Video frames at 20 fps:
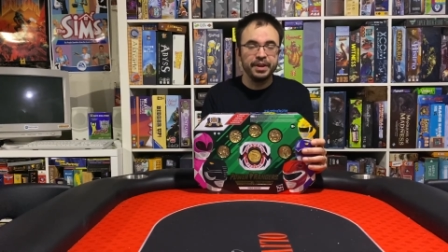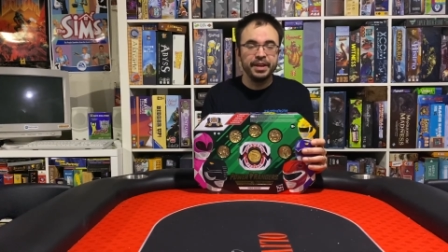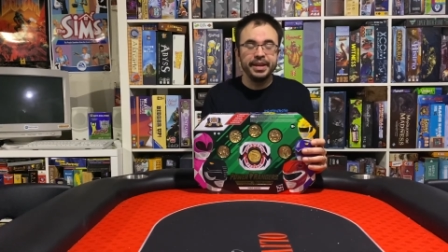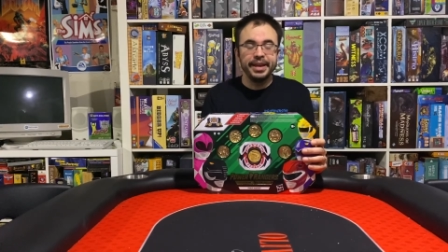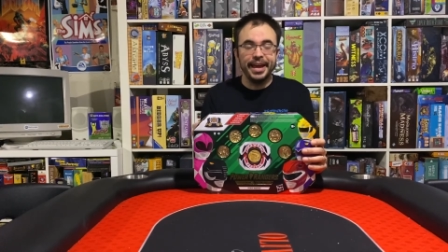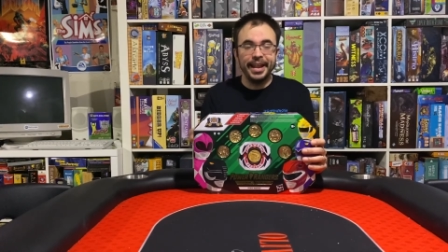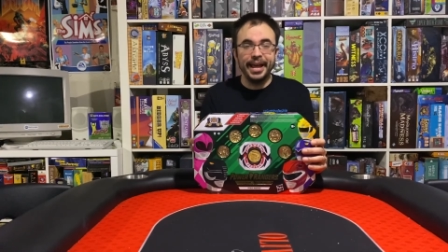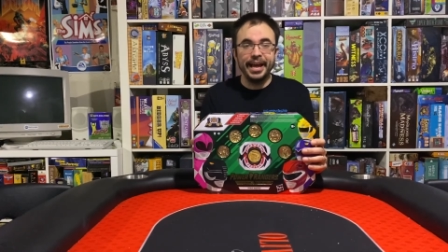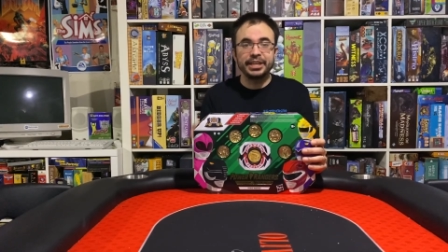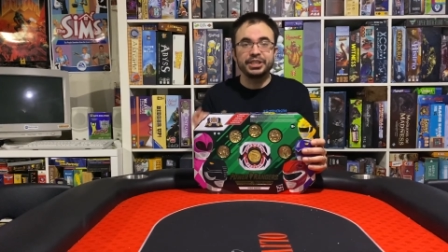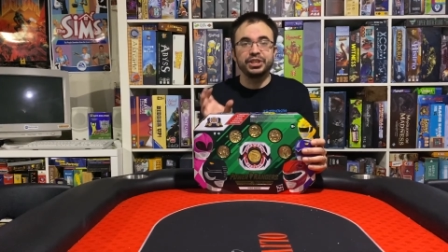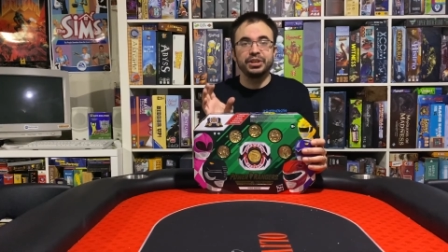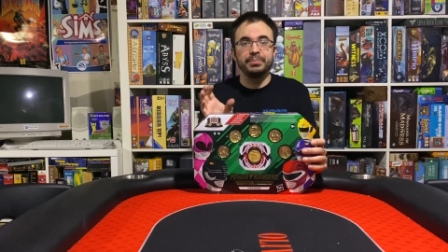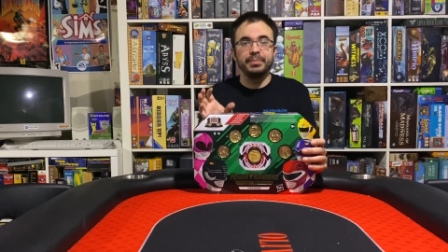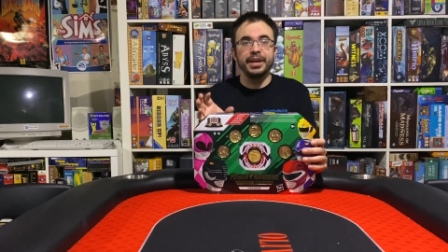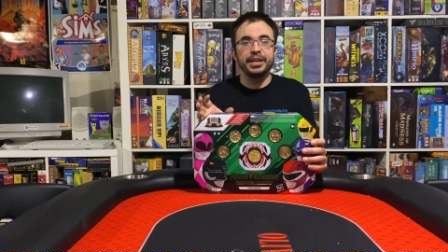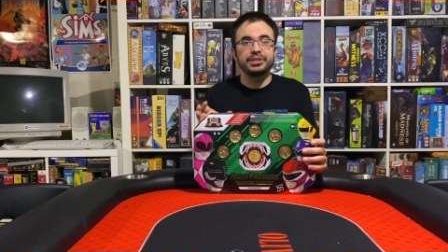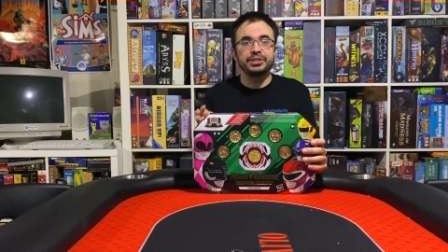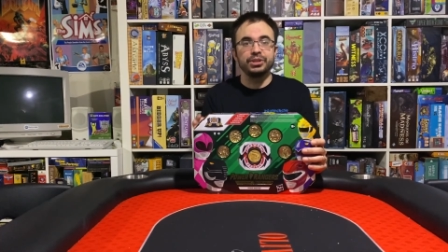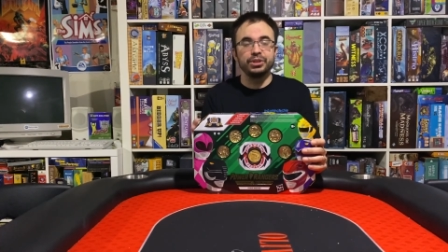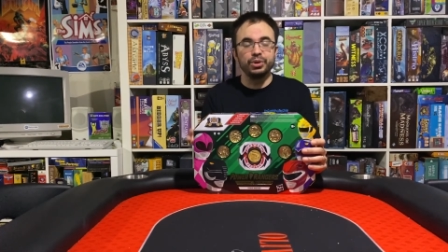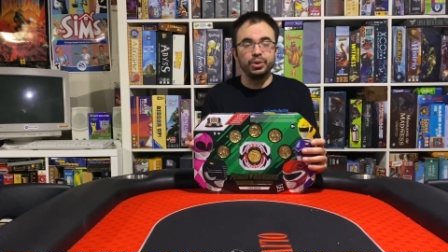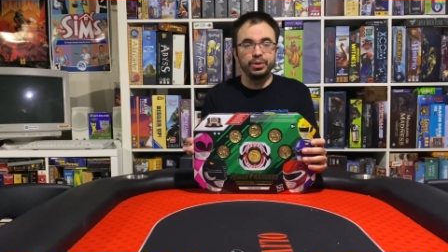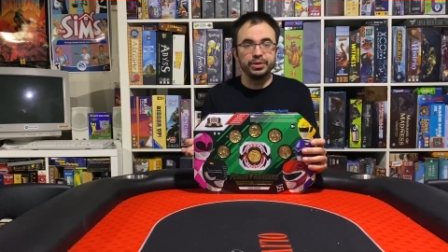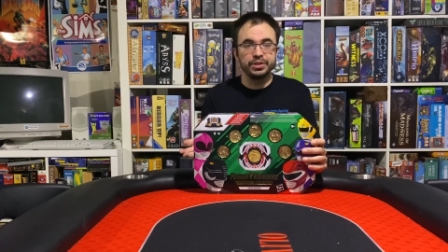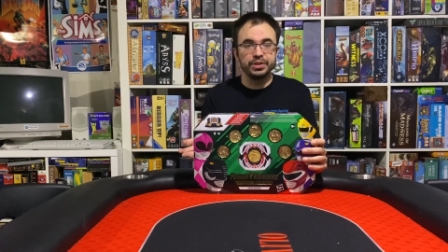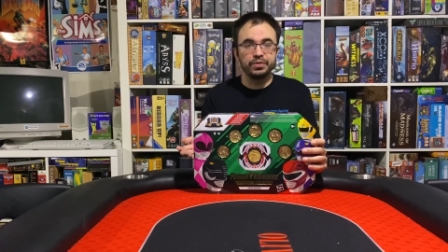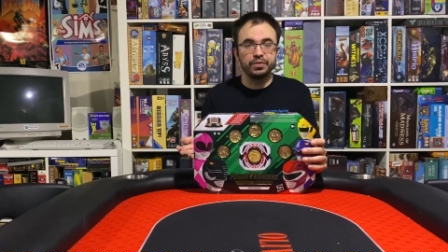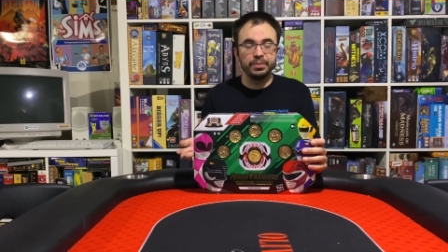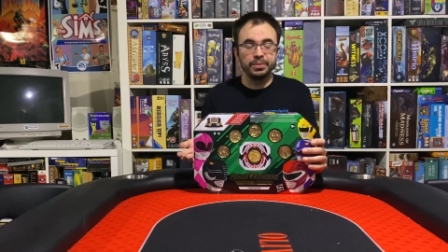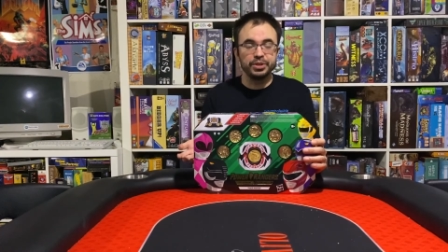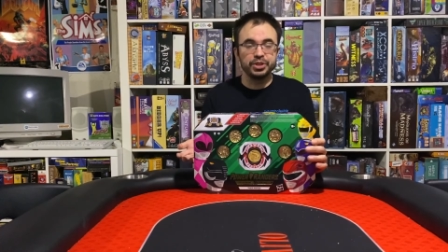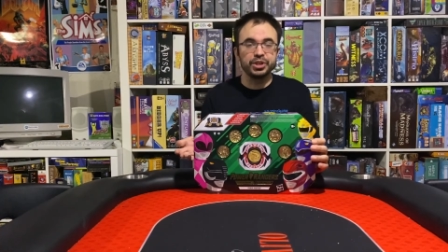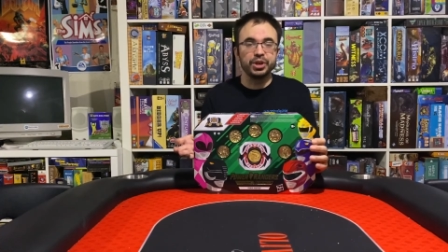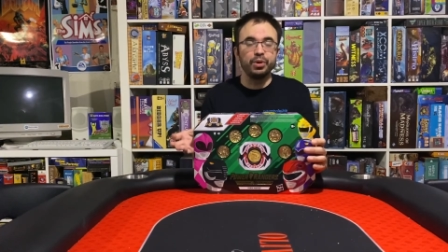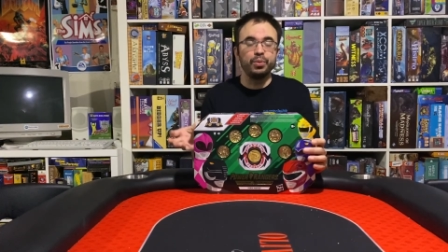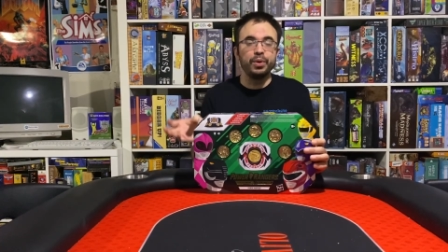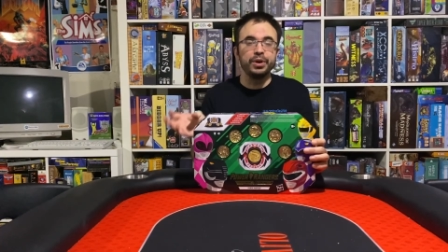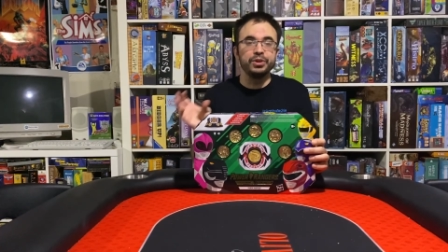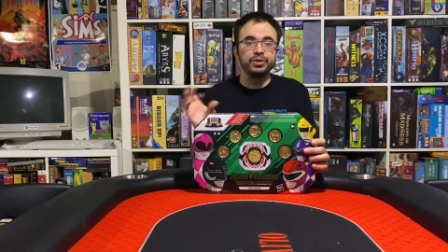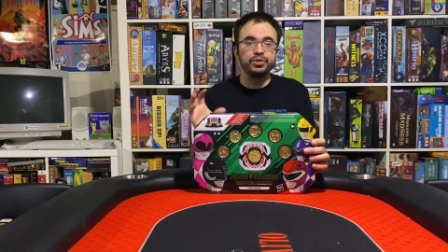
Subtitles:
and actually makes the noises from the show when you